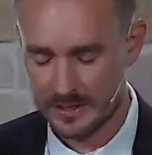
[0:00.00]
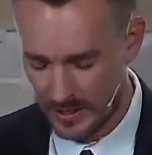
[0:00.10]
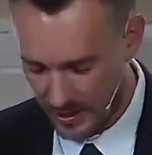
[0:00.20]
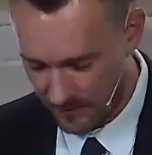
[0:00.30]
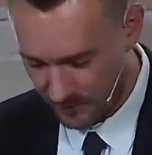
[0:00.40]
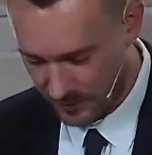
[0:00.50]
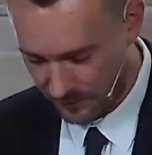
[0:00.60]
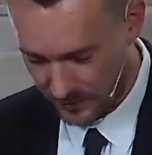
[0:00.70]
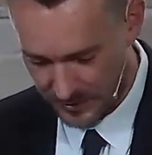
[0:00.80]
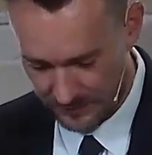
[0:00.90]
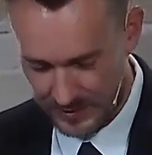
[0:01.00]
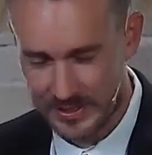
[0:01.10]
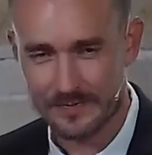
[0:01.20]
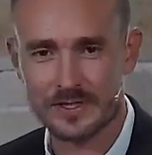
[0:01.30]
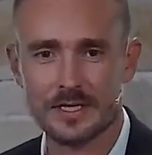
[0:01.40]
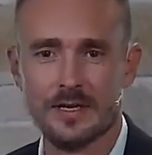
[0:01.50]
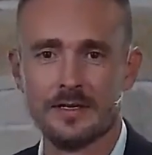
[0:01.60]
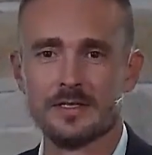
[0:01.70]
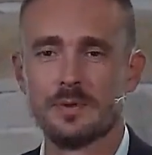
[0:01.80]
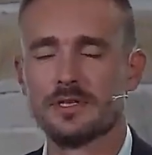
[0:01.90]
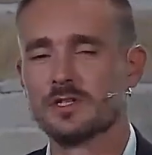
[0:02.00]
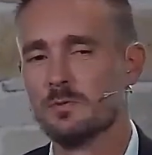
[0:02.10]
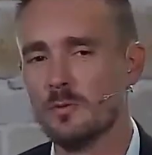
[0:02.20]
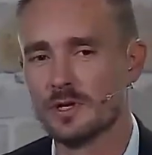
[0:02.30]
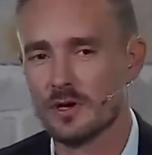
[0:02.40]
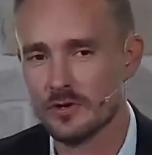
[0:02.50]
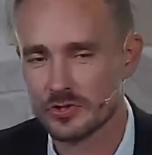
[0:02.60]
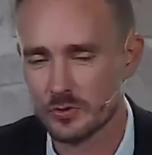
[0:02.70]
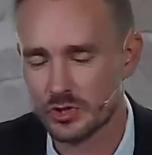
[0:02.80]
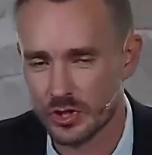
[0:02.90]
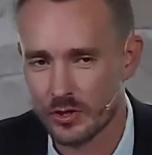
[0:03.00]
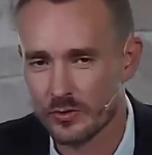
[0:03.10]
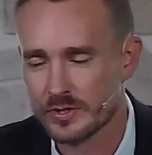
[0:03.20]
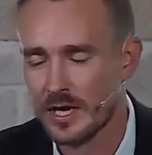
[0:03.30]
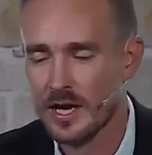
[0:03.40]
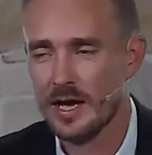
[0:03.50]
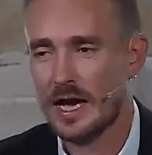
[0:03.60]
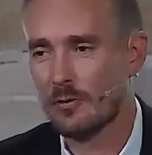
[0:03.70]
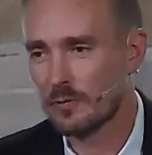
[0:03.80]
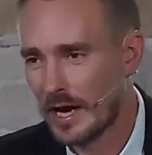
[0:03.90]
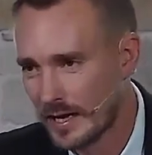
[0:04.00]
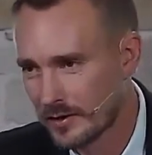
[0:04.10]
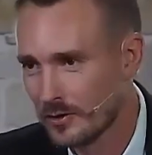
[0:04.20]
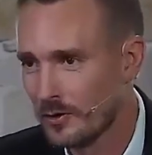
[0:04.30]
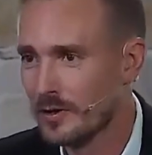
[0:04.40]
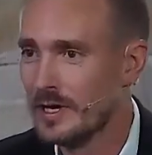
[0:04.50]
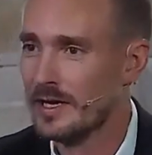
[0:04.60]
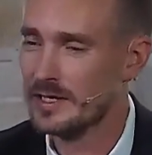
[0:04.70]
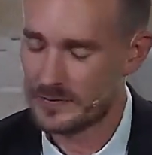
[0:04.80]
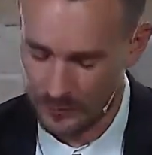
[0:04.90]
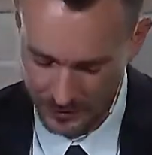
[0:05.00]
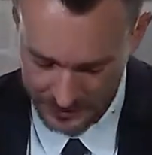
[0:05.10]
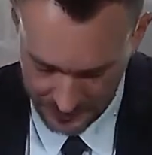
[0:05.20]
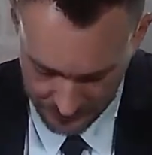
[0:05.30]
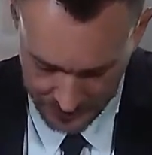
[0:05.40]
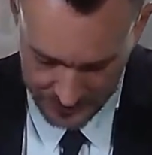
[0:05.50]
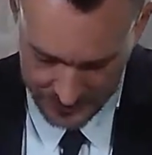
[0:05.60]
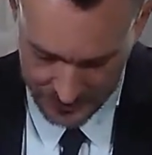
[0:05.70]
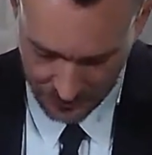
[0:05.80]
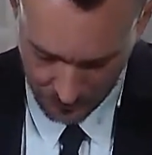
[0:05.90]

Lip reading: He came for the forgiveness of sins, but this moment also shows how radical his forgiveness